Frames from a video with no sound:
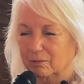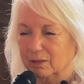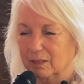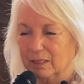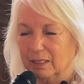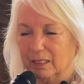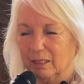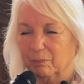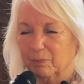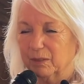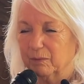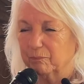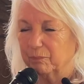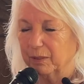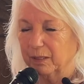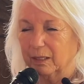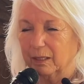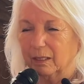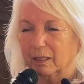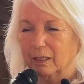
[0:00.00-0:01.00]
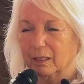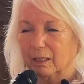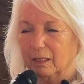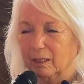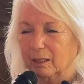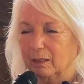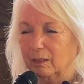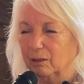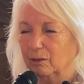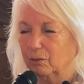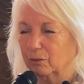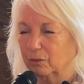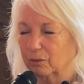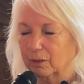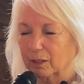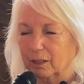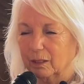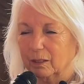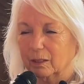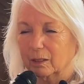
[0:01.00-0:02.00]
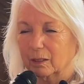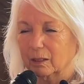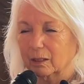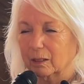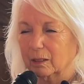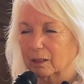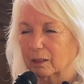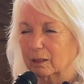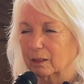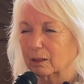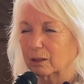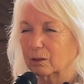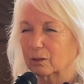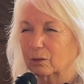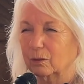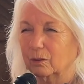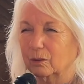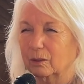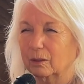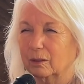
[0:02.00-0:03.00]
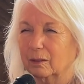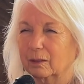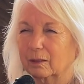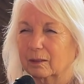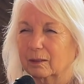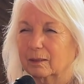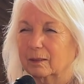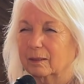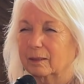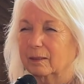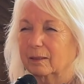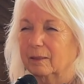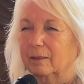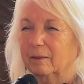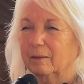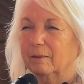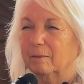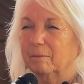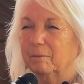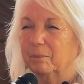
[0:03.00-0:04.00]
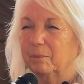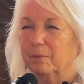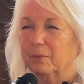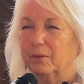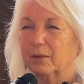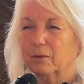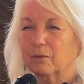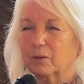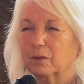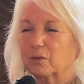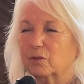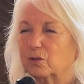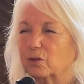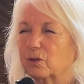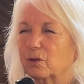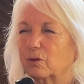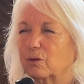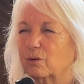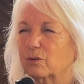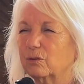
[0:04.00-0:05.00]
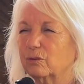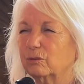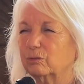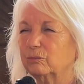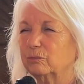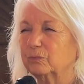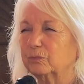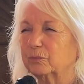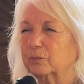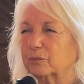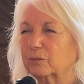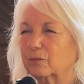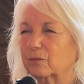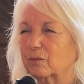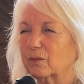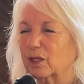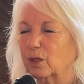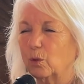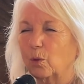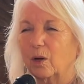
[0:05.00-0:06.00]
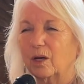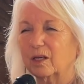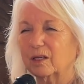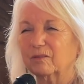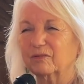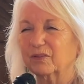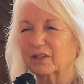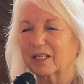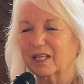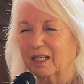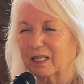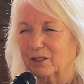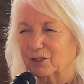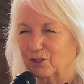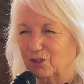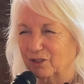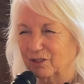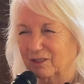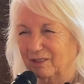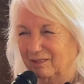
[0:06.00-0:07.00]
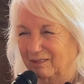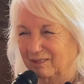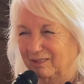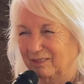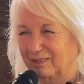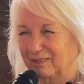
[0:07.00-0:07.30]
deep in pain or ill, or there is no qualification.